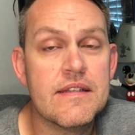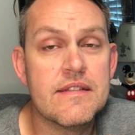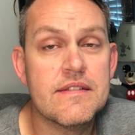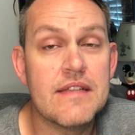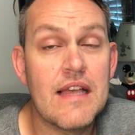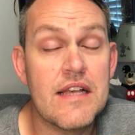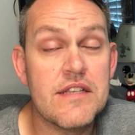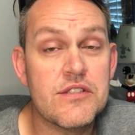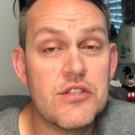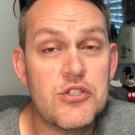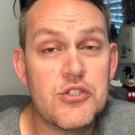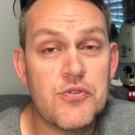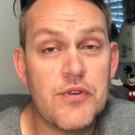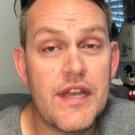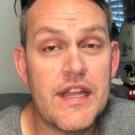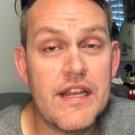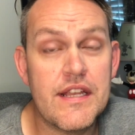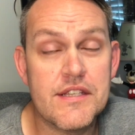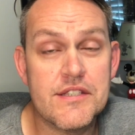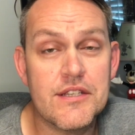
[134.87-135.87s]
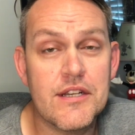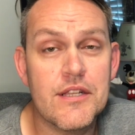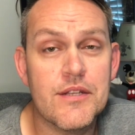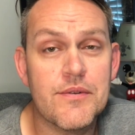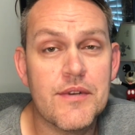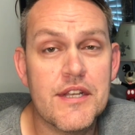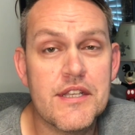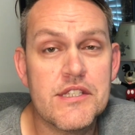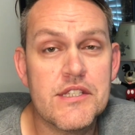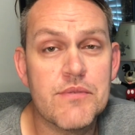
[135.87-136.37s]
As the train
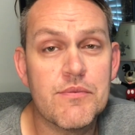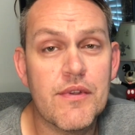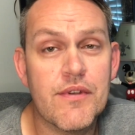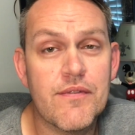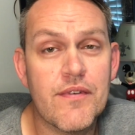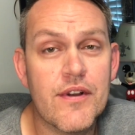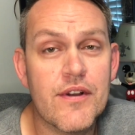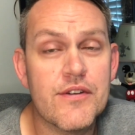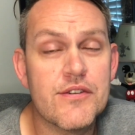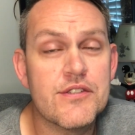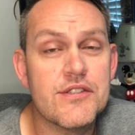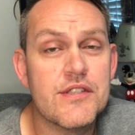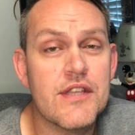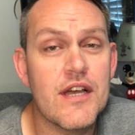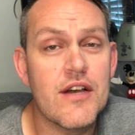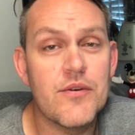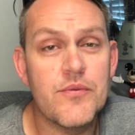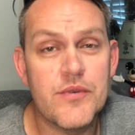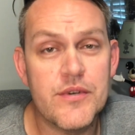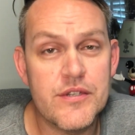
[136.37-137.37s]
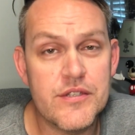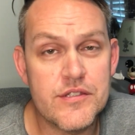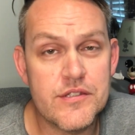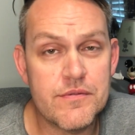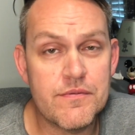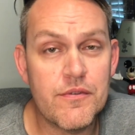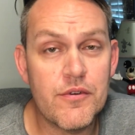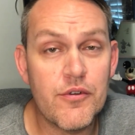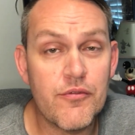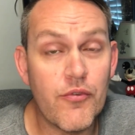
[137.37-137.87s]
accelerates in reverse, that
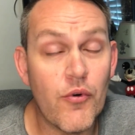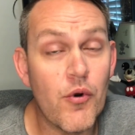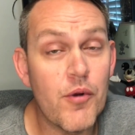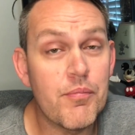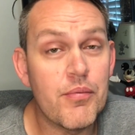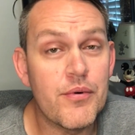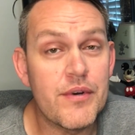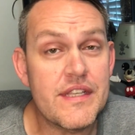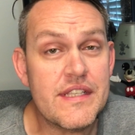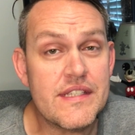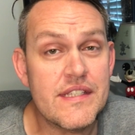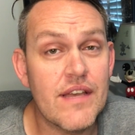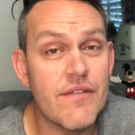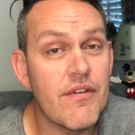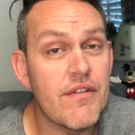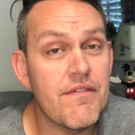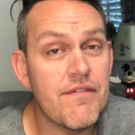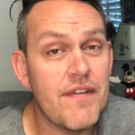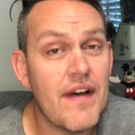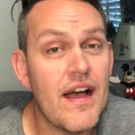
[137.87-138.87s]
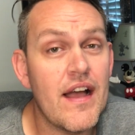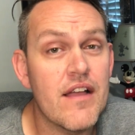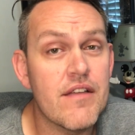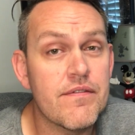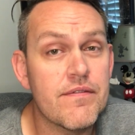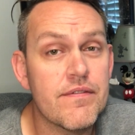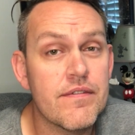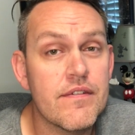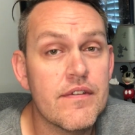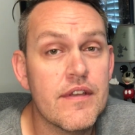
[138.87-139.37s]
was
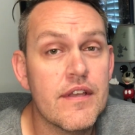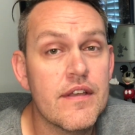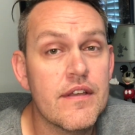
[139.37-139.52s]
4.75